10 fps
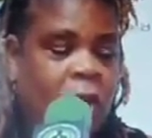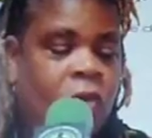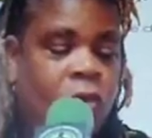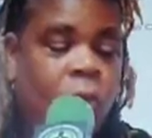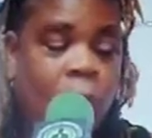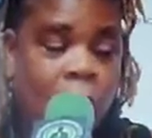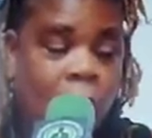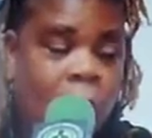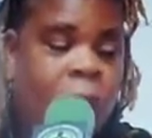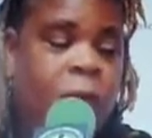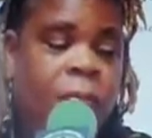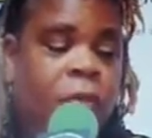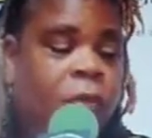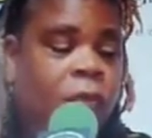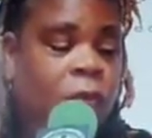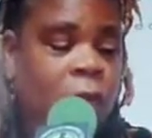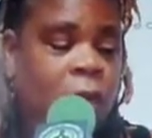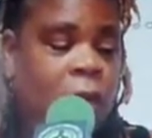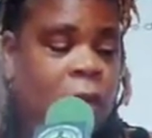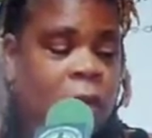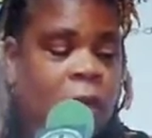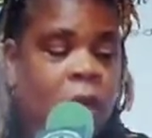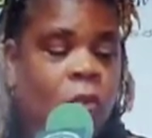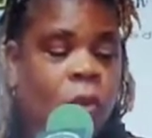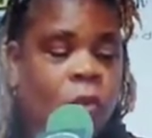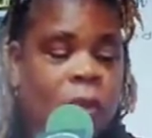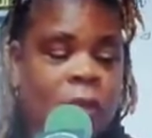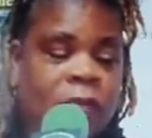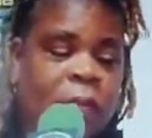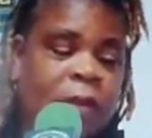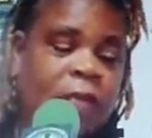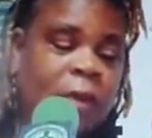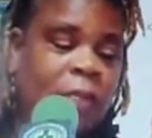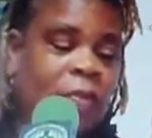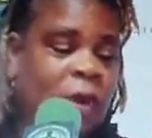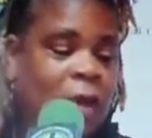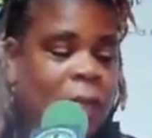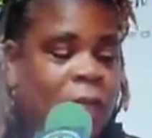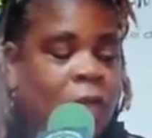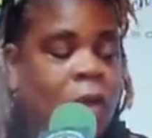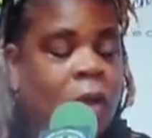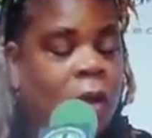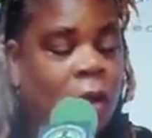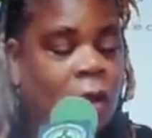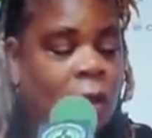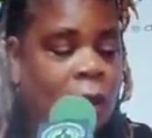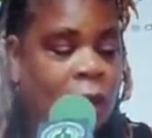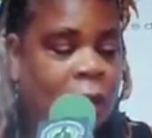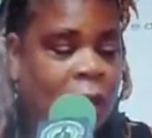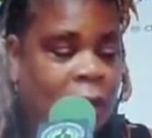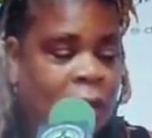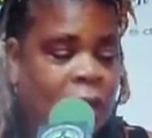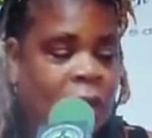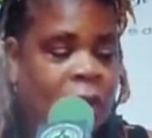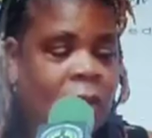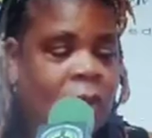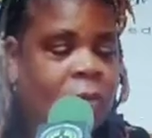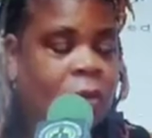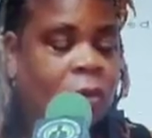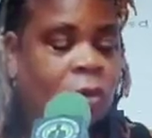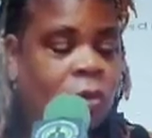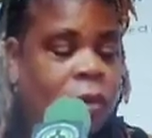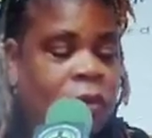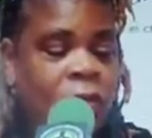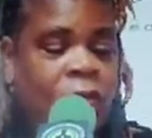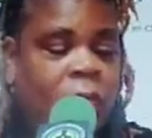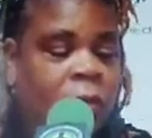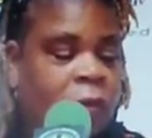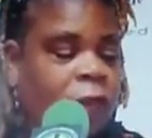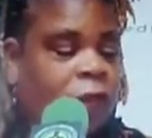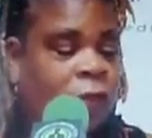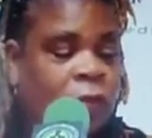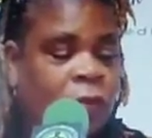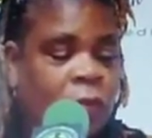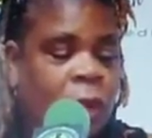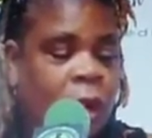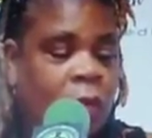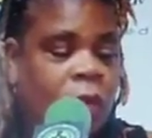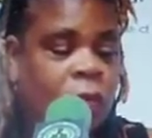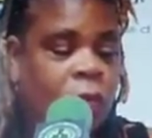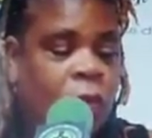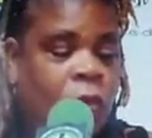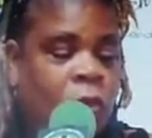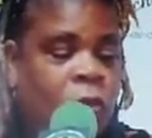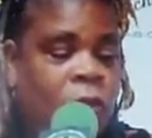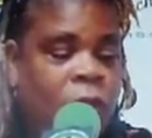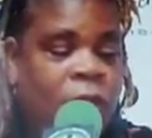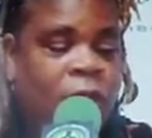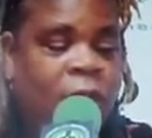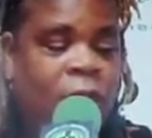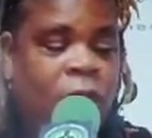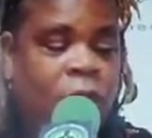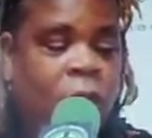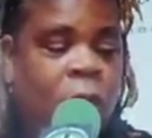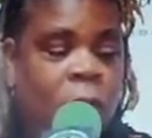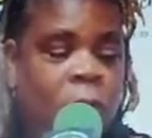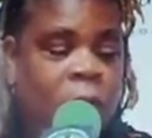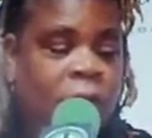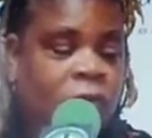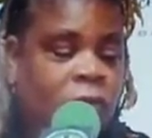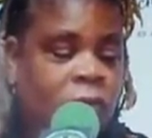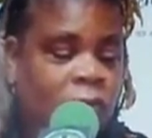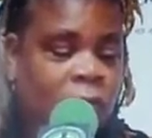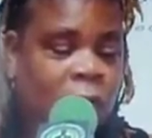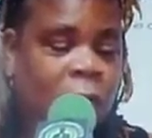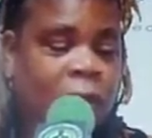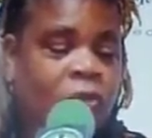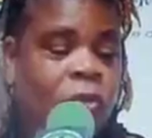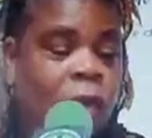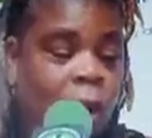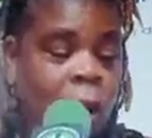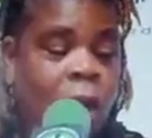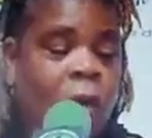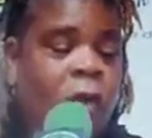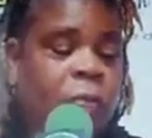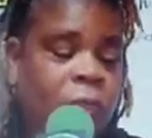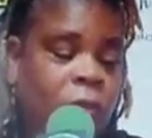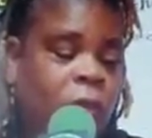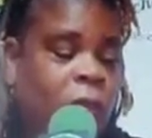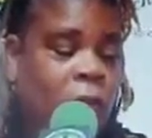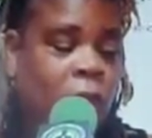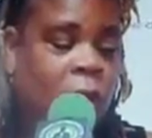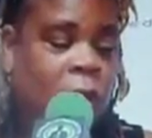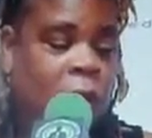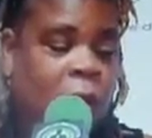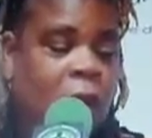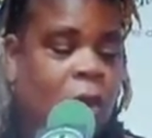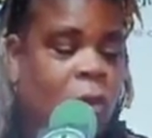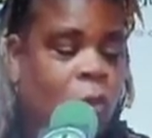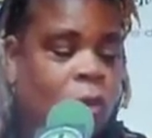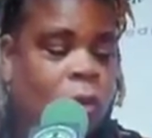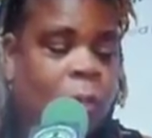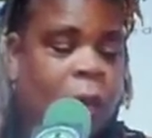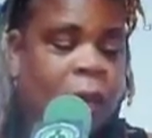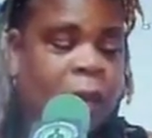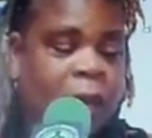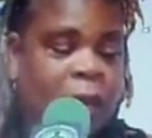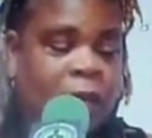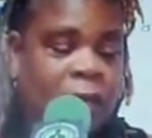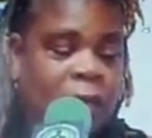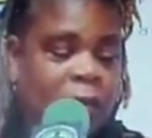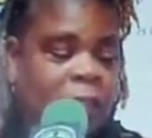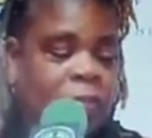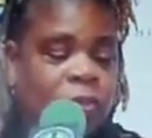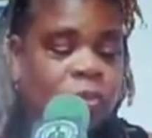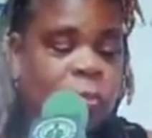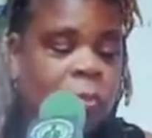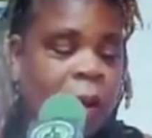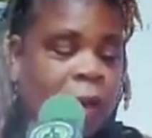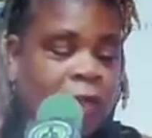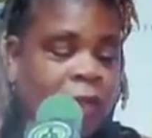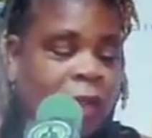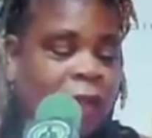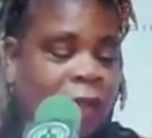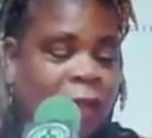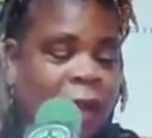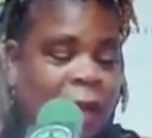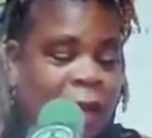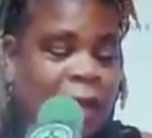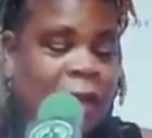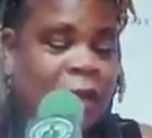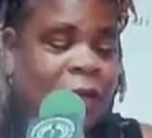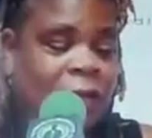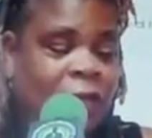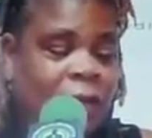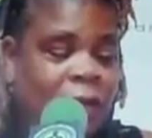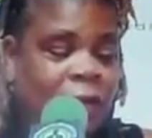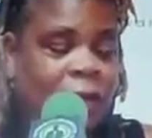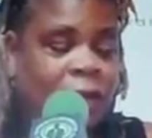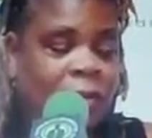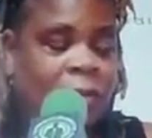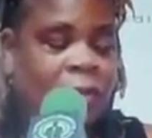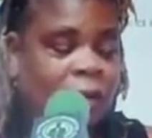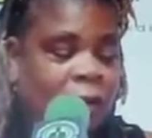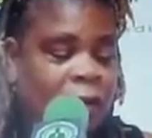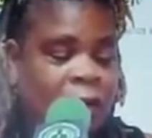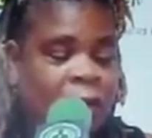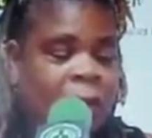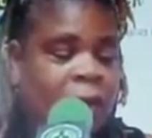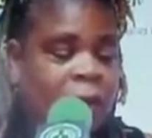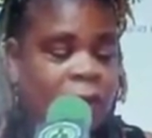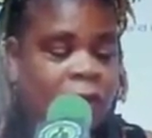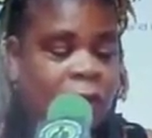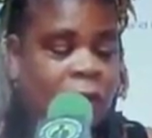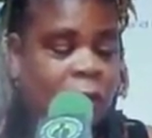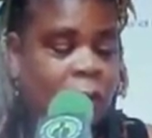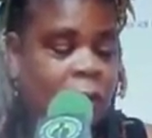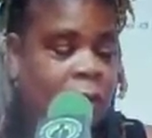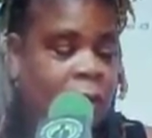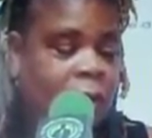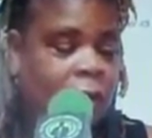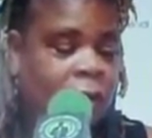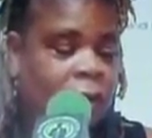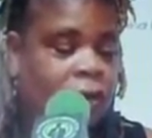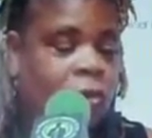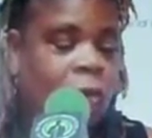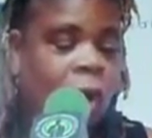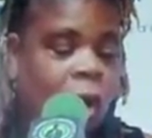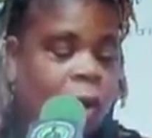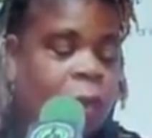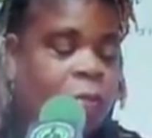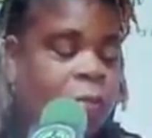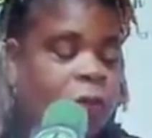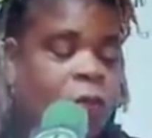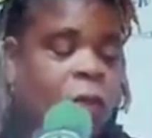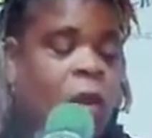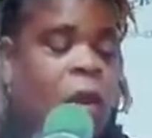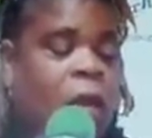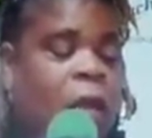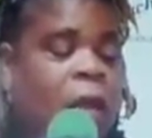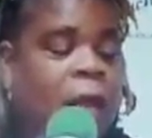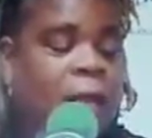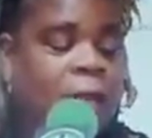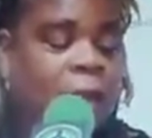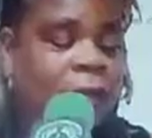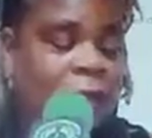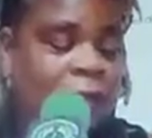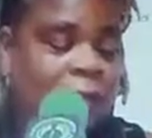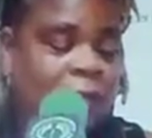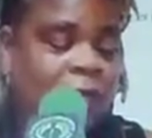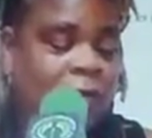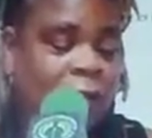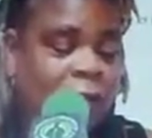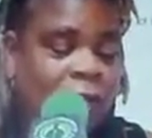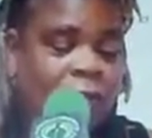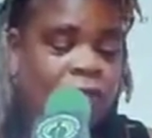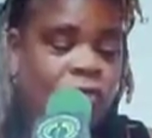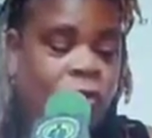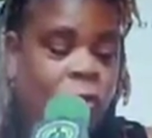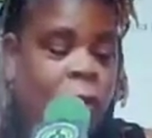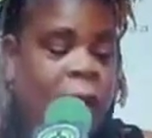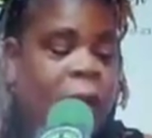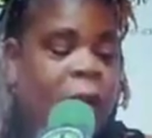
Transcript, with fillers: You are a beautiful garden, where weeds may sometimes hide. But glory to Spirit for His powerful word, weeds have no place to reside. You are a beautiful garden, watered by God's love, pruned by His loving kindness, protected by His Son above. You are a beautiful garden, living each day with joy,